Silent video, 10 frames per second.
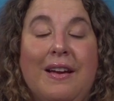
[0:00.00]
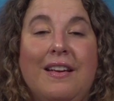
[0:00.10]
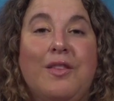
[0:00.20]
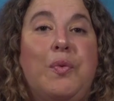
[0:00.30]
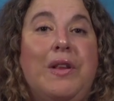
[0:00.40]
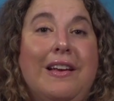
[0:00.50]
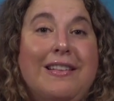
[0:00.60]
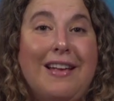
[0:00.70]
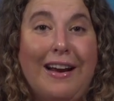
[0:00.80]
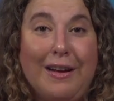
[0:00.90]
It's really
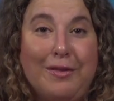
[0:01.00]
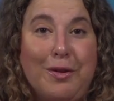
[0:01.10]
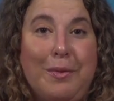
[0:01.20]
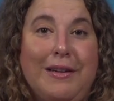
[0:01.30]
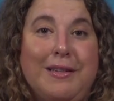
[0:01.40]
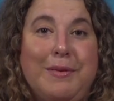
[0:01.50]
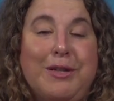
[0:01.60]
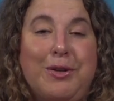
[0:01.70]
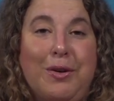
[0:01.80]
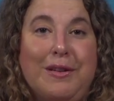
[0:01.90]
exciting for me to be
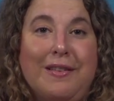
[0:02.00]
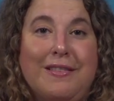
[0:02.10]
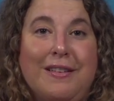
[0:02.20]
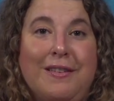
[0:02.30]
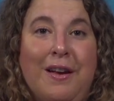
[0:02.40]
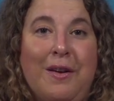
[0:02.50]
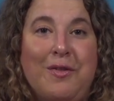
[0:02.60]
shortlisted